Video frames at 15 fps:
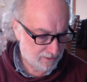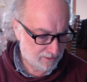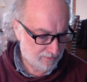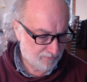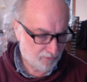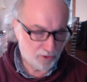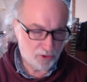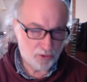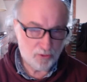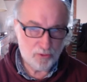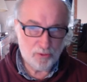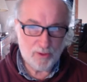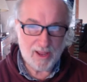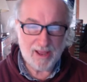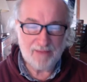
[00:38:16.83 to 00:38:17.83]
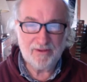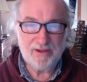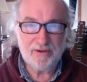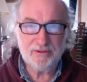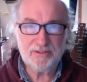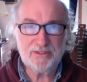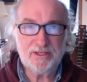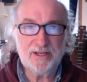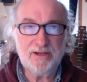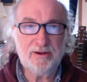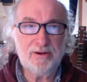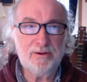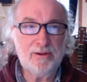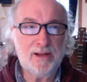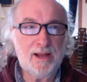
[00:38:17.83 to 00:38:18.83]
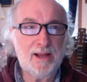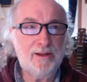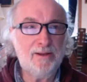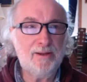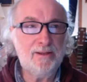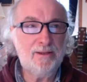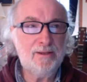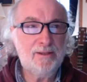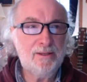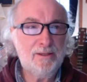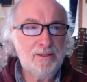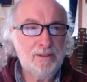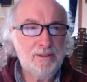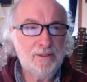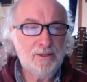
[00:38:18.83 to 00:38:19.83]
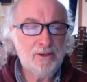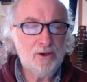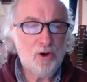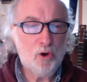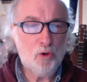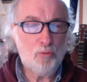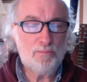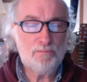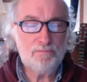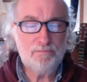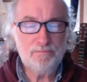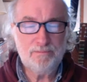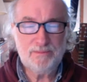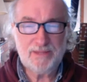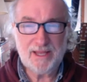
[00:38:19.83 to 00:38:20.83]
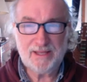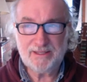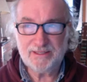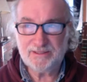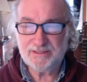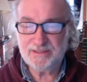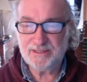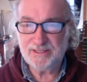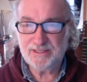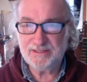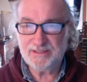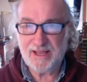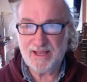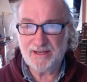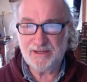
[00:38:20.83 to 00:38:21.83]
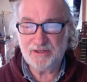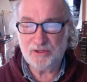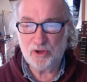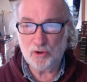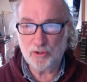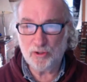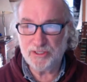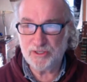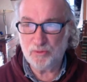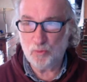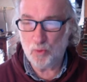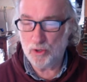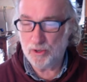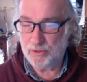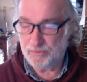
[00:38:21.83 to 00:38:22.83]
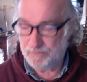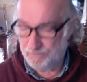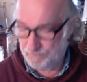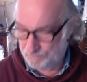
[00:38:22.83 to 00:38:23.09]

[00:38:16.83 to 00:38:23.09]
For you who have ears to hear, I hope that this is an encouraging word.